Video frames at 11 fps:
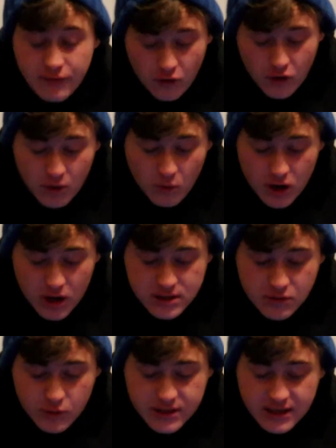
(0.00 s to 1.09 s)
he thought it
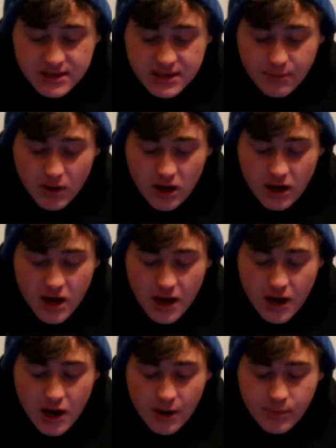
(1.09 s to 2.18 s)
was eczema
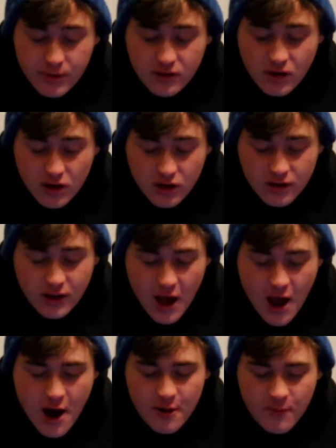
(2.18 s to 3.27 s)

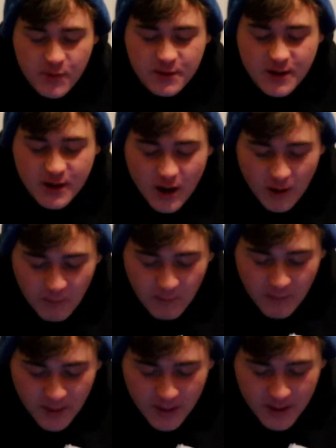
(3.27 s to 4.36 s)
herpeticum.